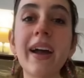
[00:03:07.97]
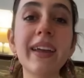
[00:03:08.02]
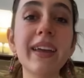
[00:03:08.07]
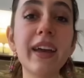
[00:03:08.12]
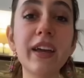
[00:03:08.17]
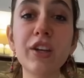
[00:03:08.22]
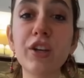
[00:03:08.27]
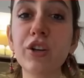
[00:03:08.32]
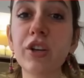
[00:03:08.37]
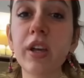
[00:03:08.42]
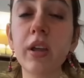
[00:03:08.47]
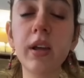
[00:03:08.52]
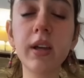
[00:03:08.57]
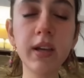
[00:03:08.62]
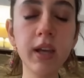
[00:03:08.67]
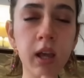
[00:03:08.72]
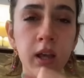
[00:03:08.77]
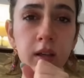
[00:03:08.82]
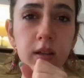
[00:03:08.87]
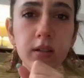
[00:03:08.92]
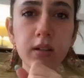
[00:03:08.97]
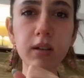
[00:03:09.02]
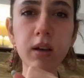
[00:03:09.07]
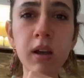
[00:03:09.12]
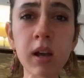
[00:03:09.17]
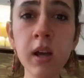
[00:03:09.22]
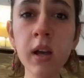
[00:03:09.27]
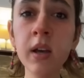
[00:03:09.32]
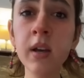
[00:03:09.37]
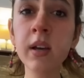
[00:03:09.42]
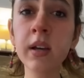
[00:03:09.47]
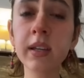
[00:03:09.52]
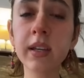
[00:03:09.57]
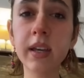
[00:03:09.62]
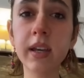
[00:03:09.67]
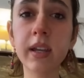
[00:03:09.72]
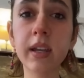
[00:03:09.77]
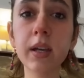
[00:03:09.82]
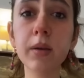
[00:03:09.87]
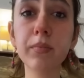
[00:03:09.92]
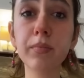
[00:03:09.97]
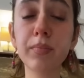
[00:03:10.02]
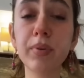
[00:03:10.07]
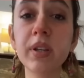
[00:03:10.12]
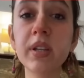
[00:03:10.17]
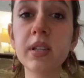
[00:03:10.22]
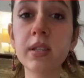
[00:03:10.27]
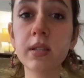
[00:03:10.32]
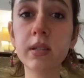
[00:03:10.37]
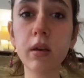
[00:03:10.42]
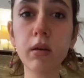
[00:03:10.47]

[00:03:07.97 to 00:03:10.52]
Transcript: get your kidding. Please.